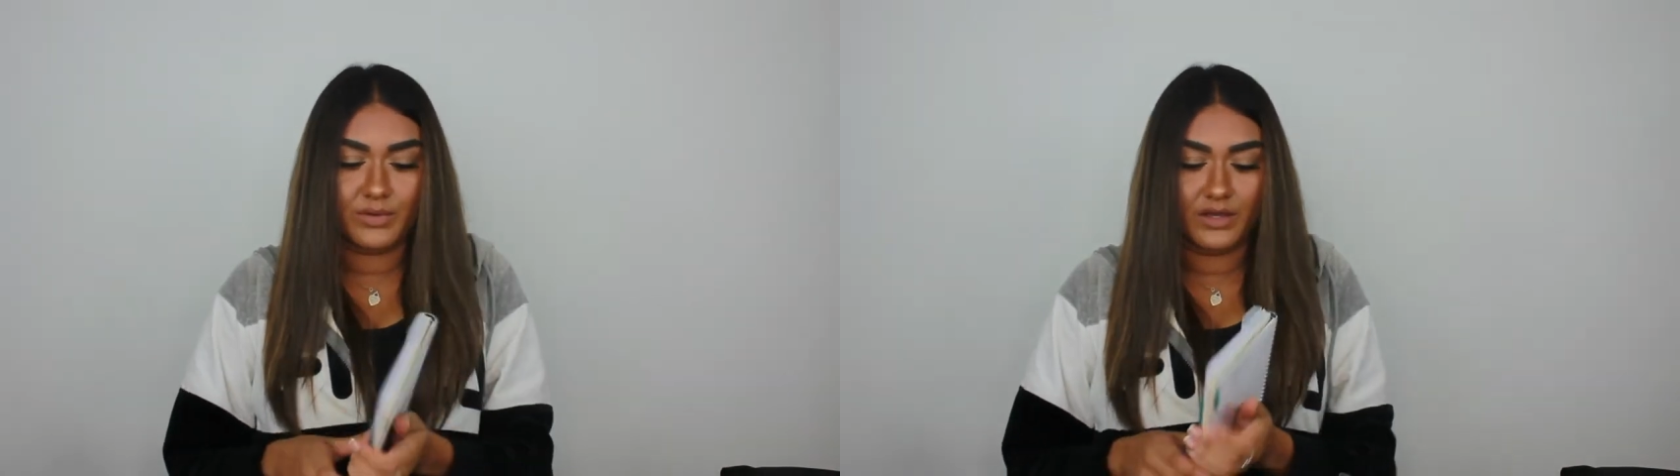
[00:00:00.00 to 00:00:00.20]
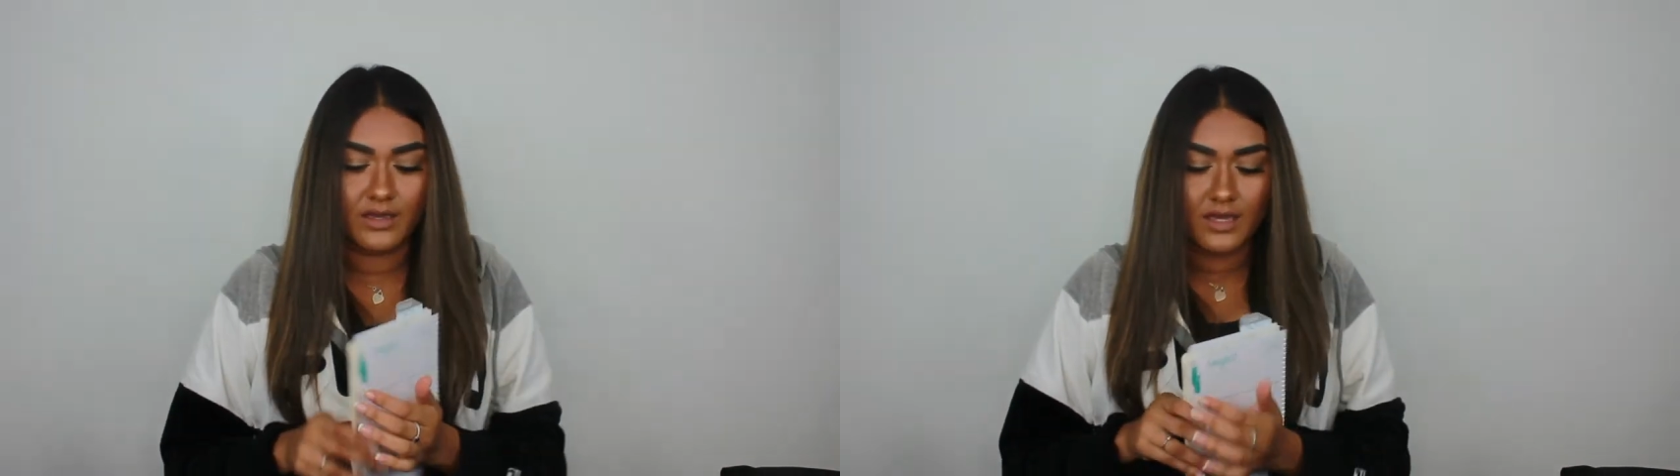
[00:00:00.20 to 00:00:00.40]

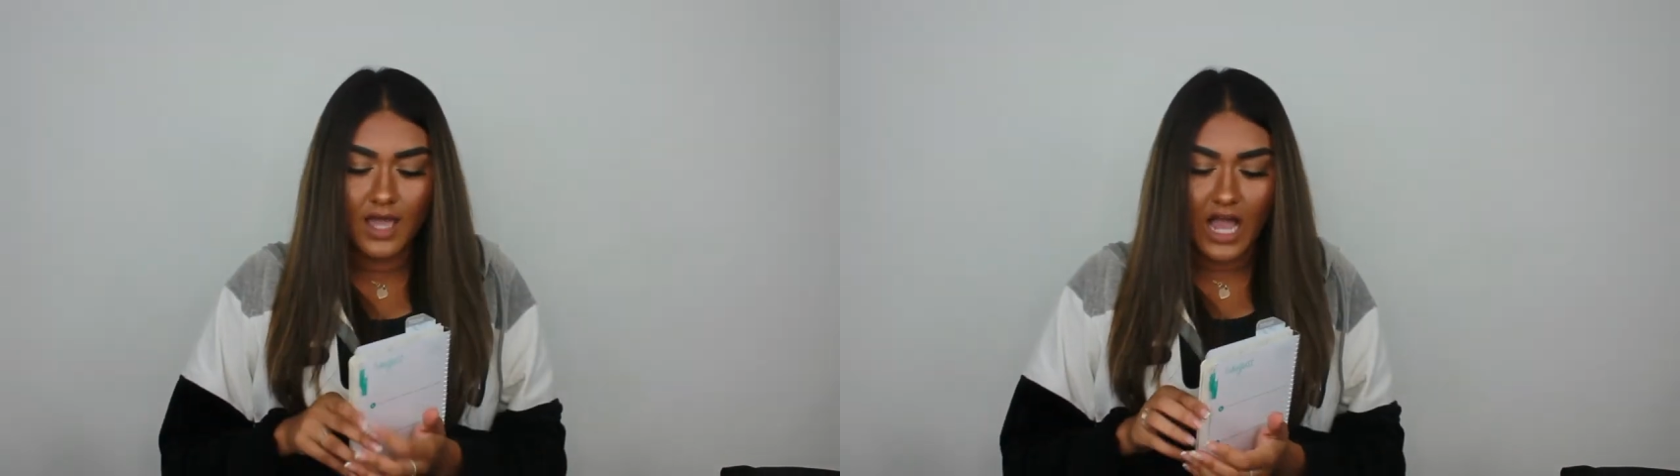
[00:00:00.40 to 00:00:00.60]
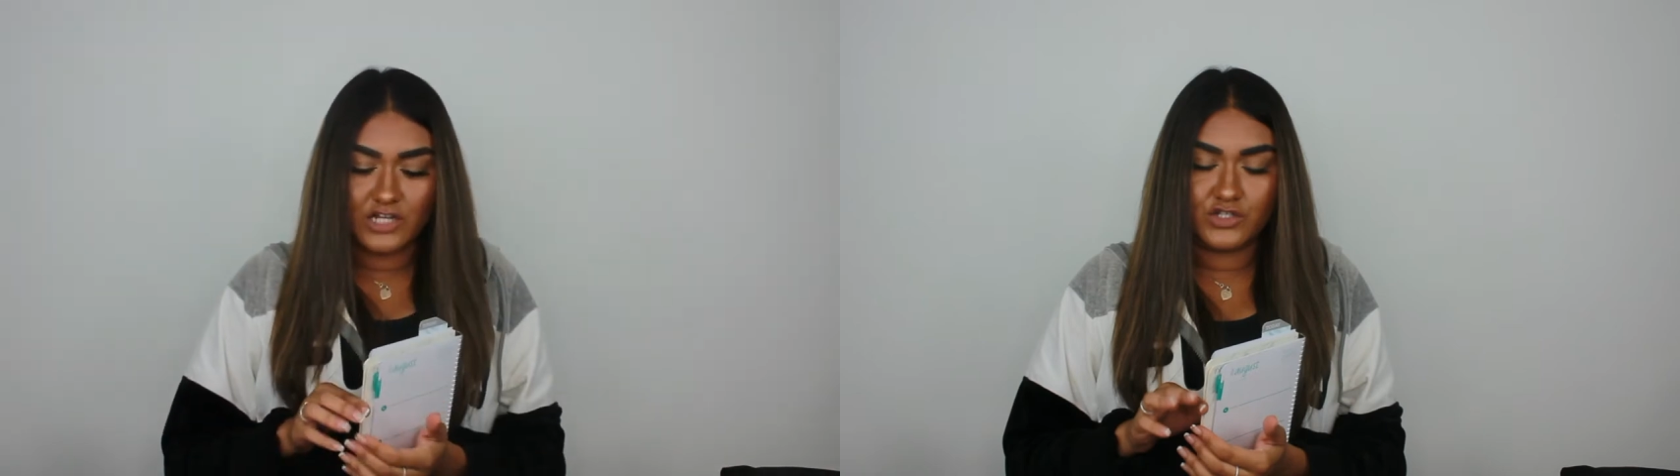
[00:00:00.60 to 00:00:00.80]
but
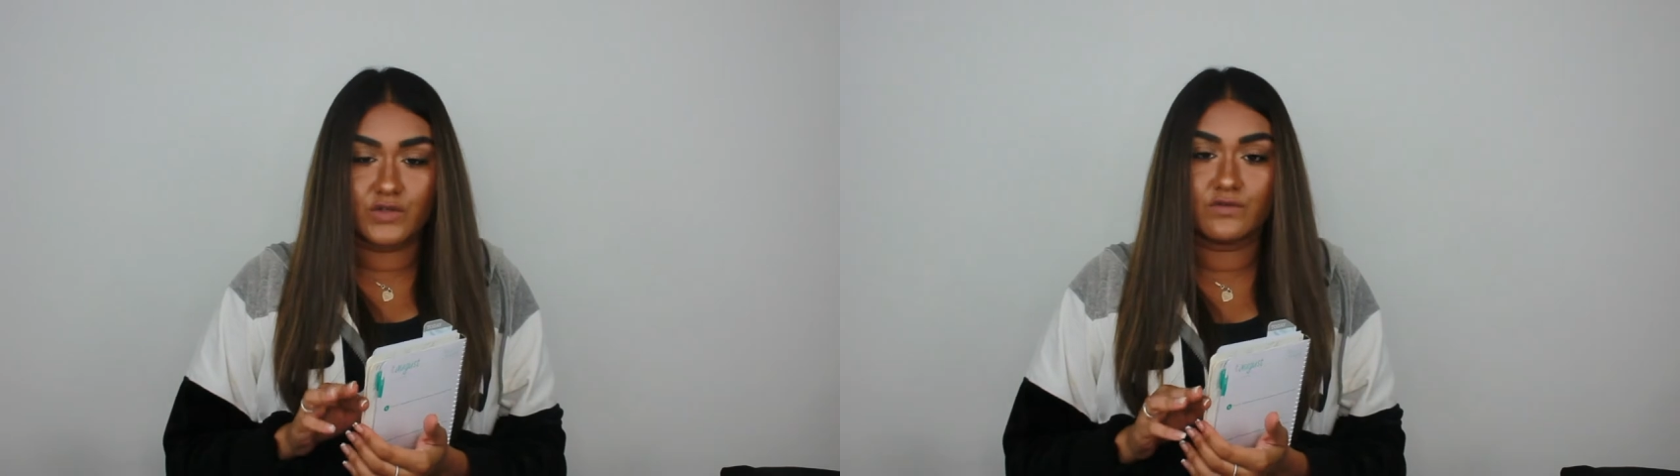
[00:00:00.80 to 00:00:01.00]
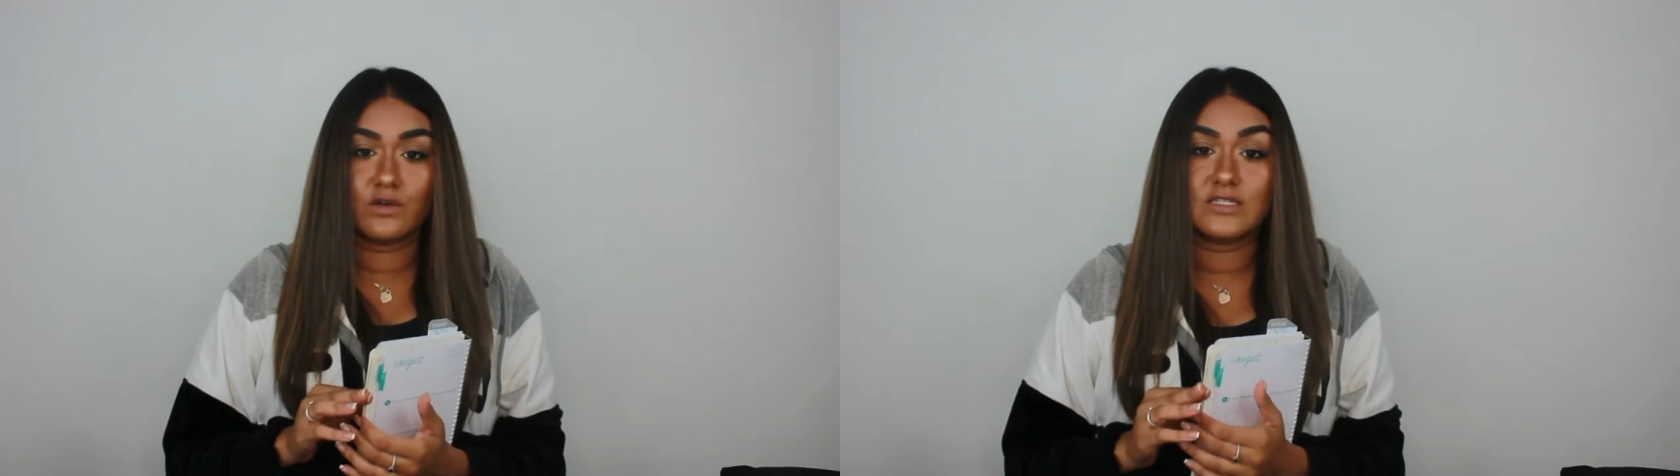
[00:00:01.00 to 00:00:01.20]
I
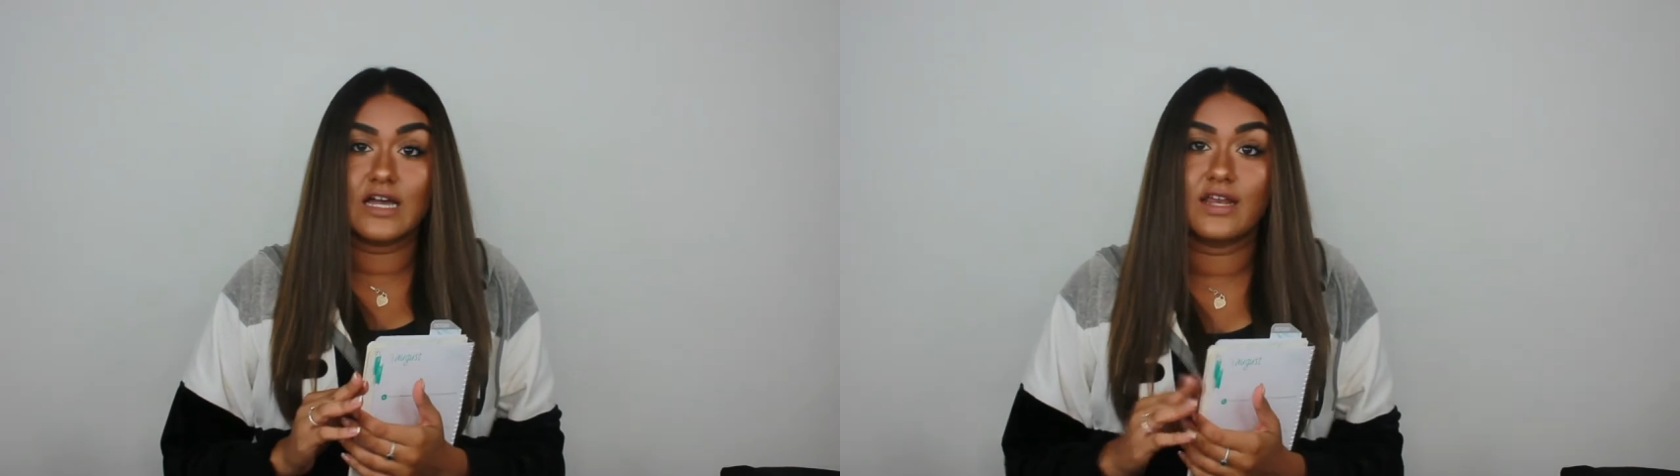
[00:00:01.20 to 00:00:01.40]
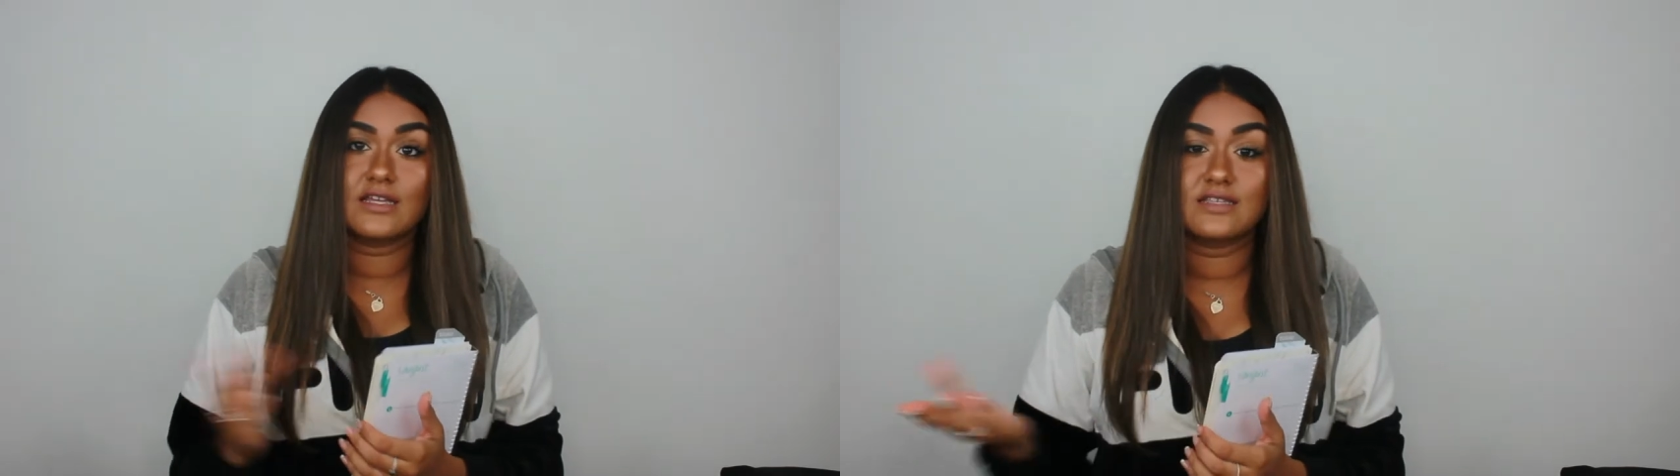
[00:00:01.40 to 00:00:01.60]
just wrote
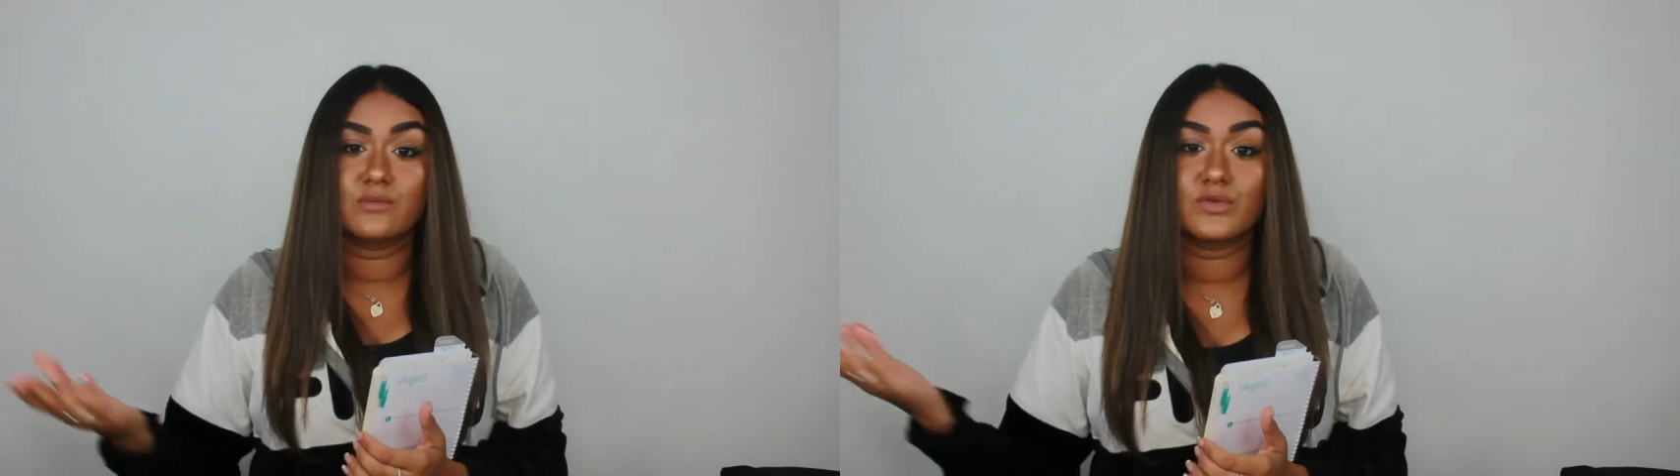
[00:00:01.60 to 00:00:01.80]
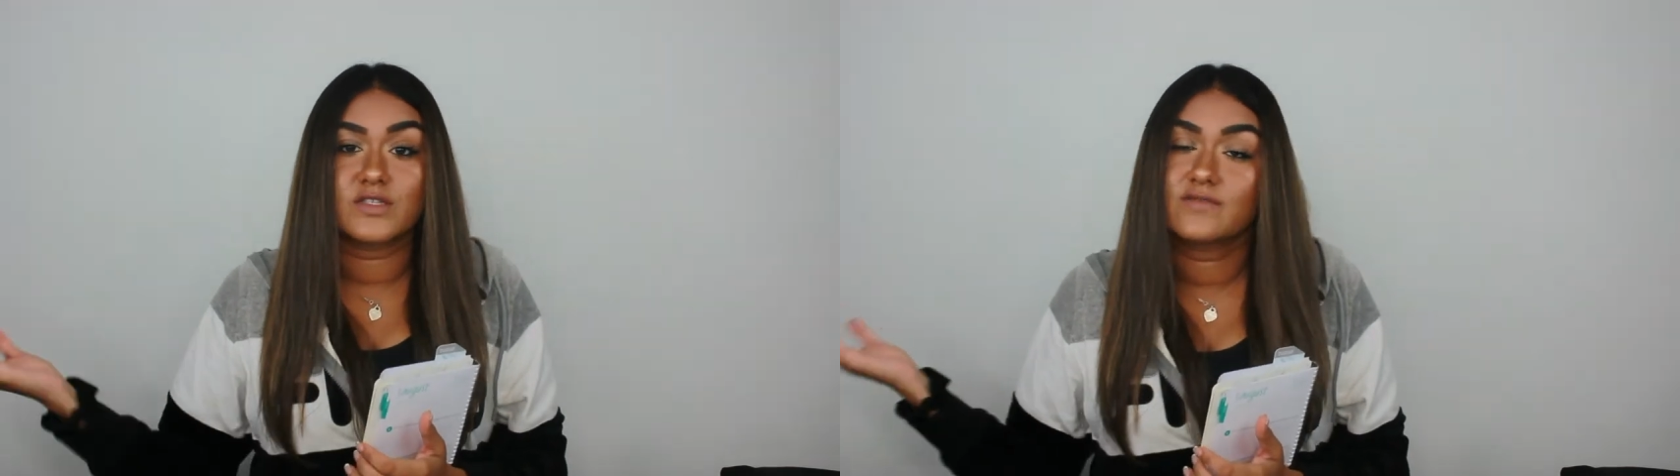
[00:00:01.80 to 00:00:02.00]
down
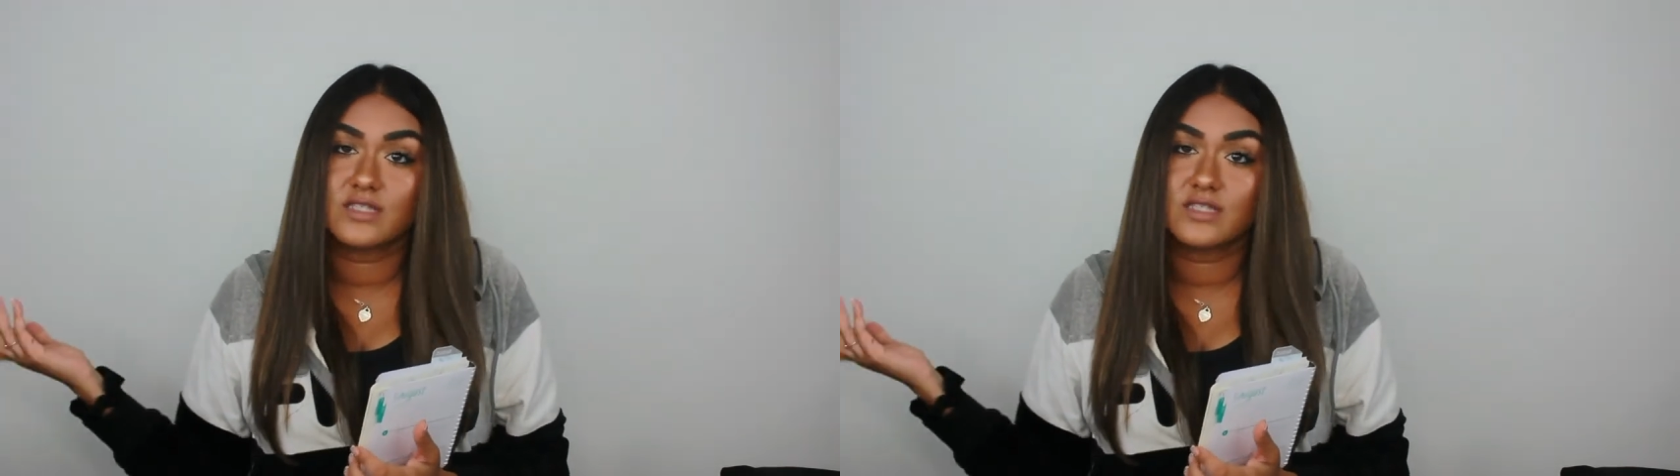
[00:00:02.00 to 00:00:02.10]
examples of